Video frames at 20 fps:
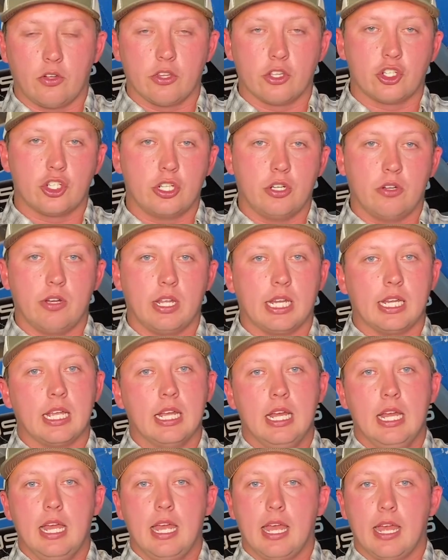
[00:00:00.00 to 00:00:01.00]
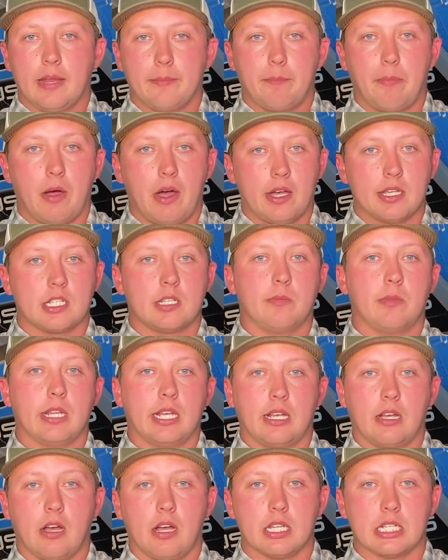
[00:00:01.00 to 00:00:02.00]
the shooting and possibly
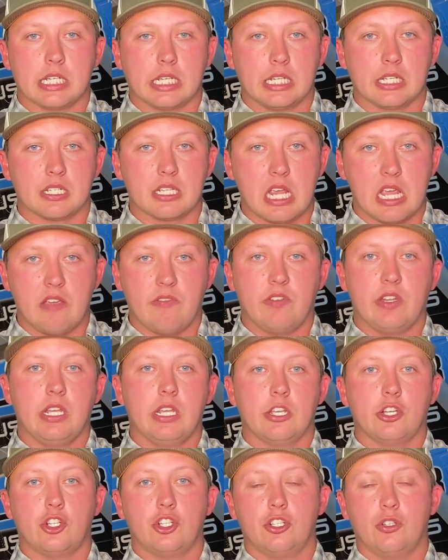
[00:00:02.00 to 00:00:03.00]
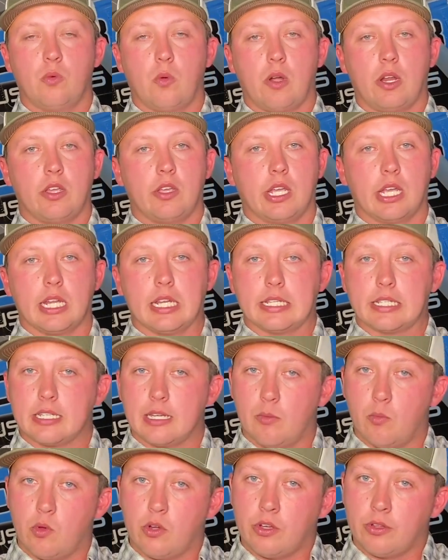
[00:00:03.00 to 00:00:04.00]
causing a safety issue where you get
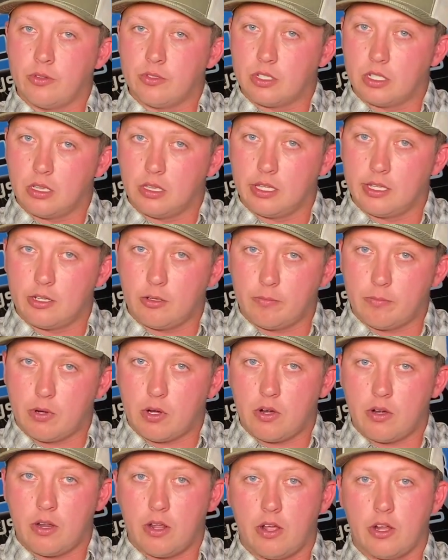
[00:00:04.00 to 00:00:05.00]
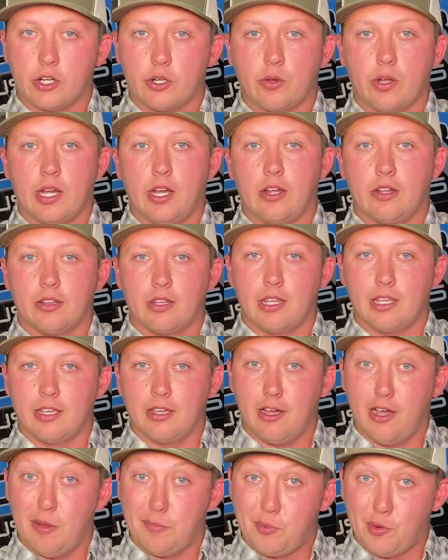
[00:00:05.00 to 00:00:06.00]
someone who's a little bird hungry on the
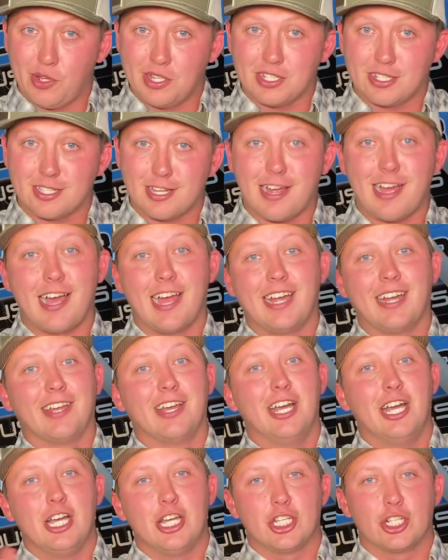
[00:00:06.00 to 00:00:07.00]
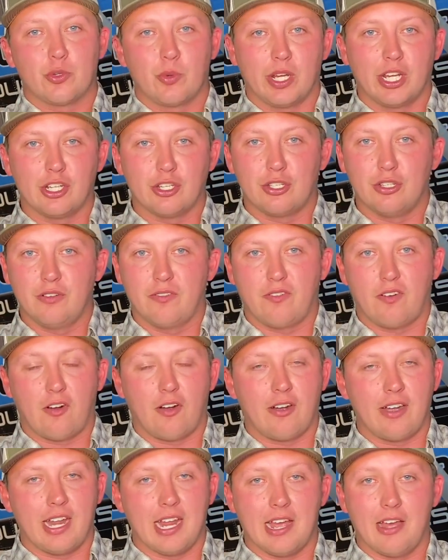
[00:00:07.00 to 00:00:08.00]
upwind side swinging too
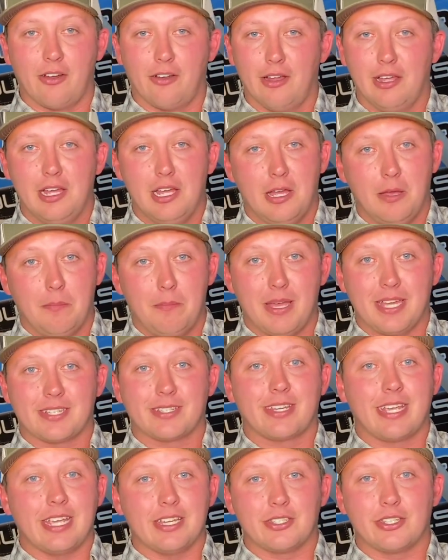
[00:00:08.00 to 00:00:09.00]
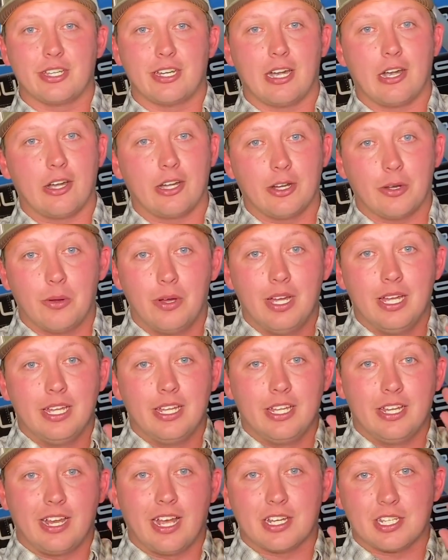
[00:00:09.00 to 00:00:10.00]
far down. Best case scenario,
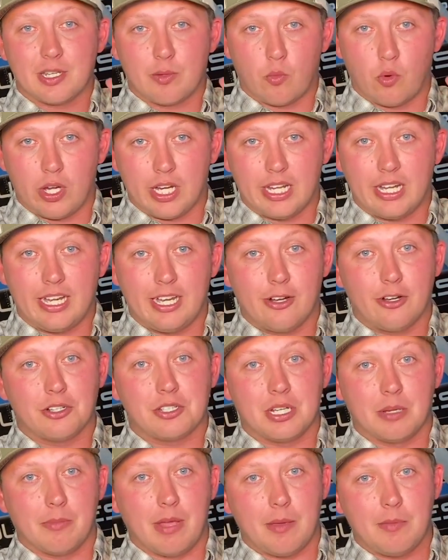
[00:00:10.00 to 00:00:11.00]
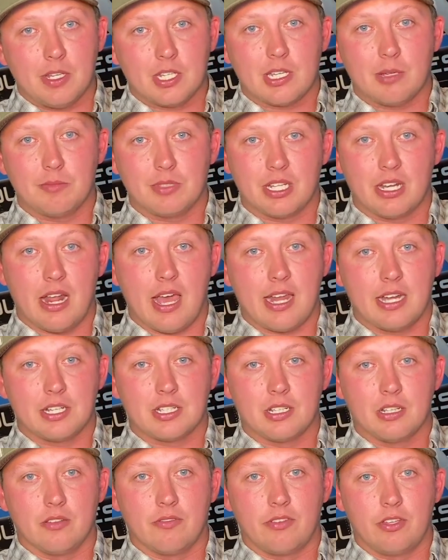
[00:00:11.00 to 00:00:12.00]
you got some ringing ears and maybe some
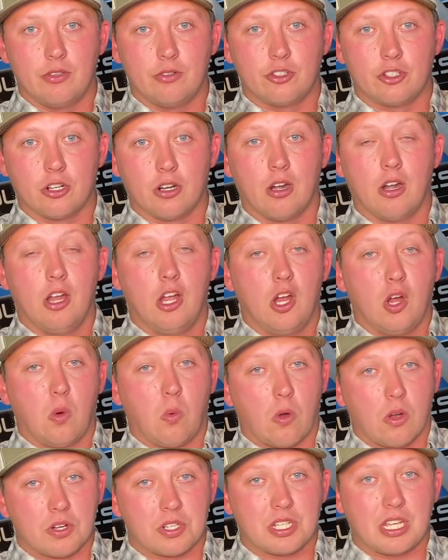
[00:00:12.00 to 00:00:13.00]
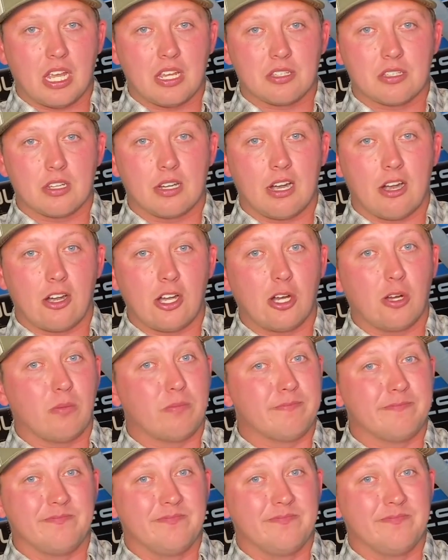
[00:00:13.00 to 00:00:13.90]
tinnitus in the future. Worst case scenario,